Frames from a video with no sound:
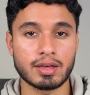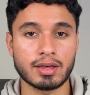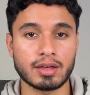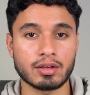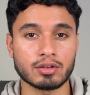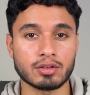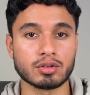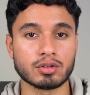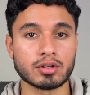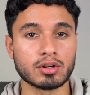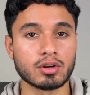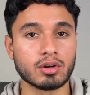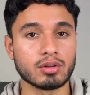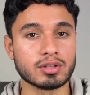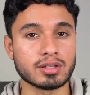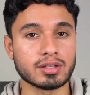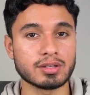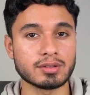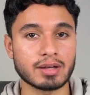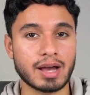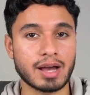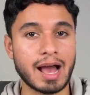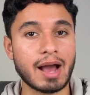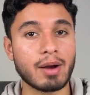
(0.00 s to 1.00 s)

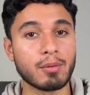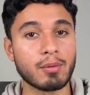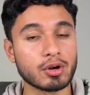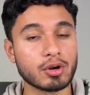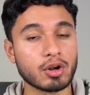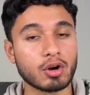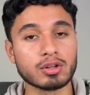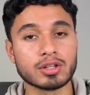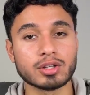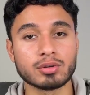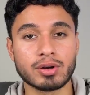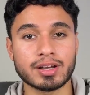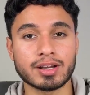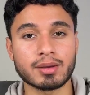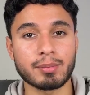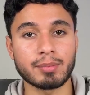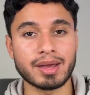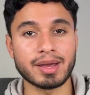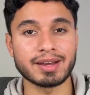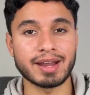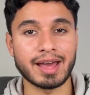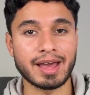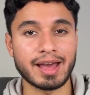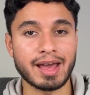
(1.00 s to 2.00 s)
I would only
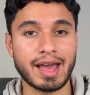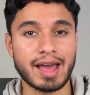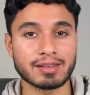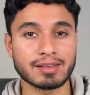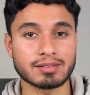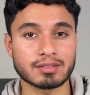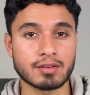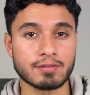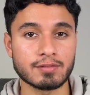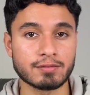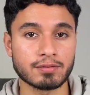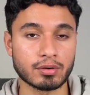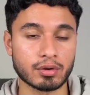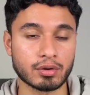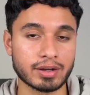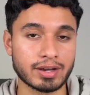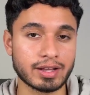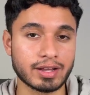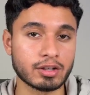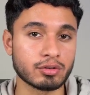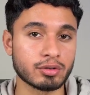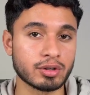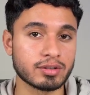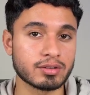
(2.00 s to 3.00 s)
recommend asking for an
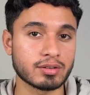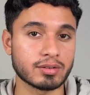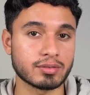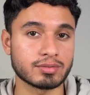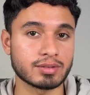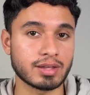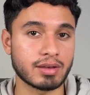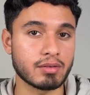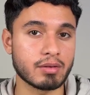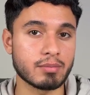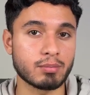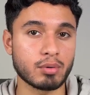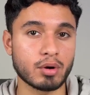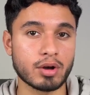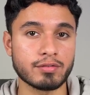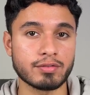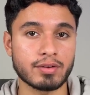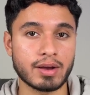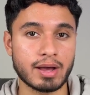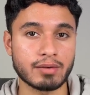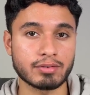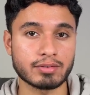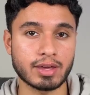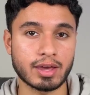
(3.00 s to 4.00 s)
increase of
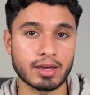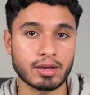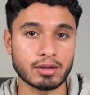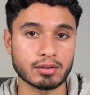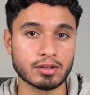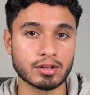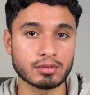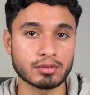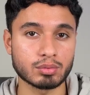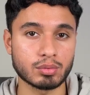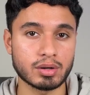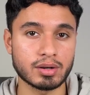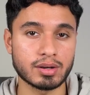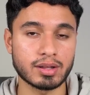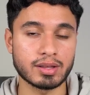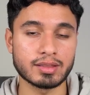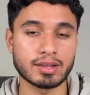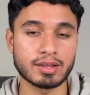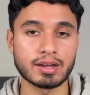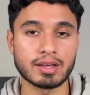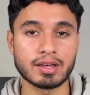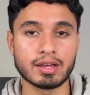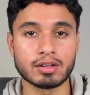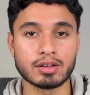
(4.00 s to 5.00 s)
7.5K on this one and
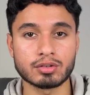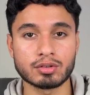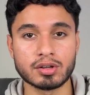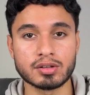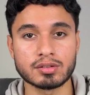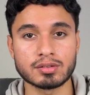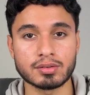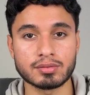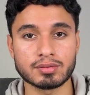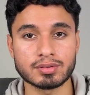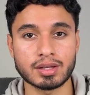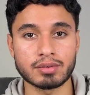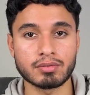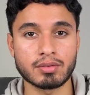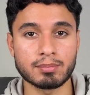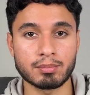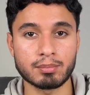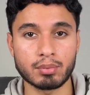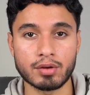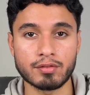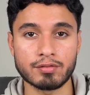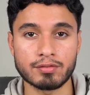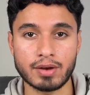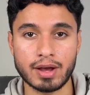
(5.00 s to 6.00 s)
then an increase of
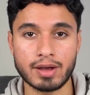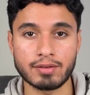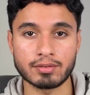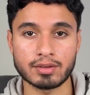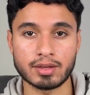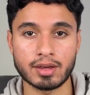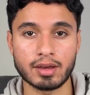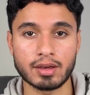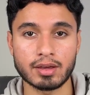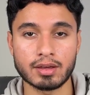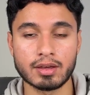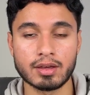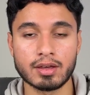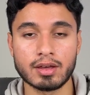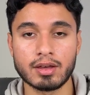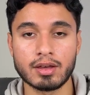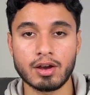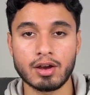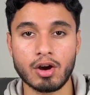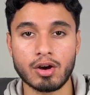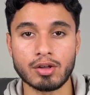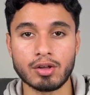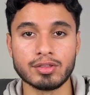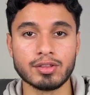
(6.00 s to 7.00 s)
7.5K
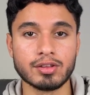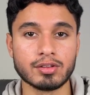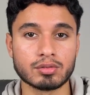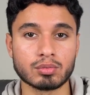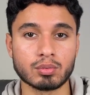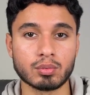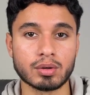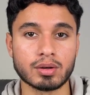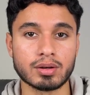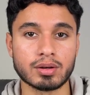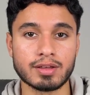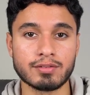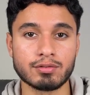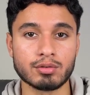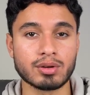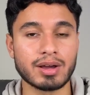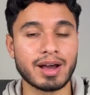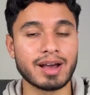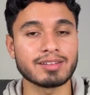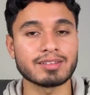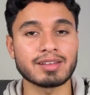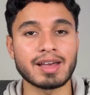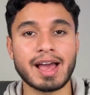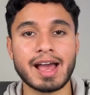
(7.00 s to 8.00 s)
on this one. If you
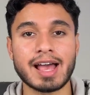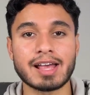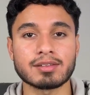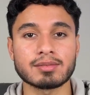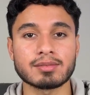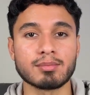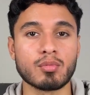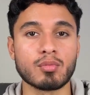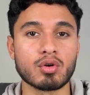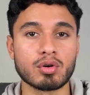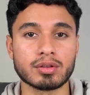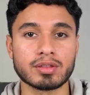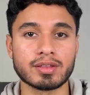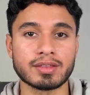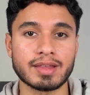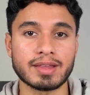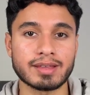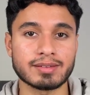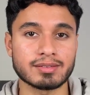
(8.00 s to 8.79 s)
guys ask more than that